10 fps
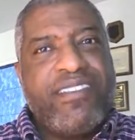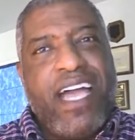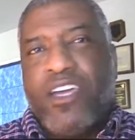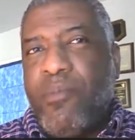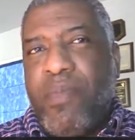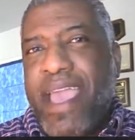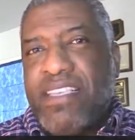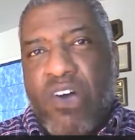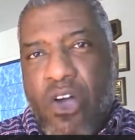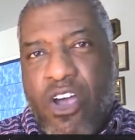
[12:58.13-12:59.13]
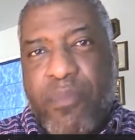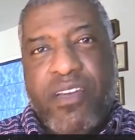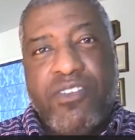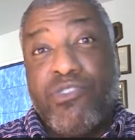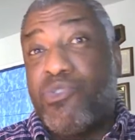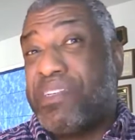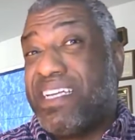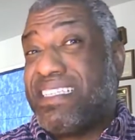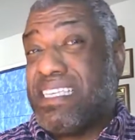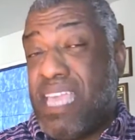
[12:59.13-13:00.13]
is not going to be as hard because you're
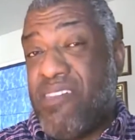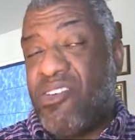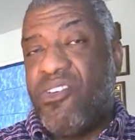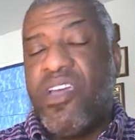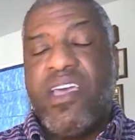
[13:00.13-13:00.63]
doing it together.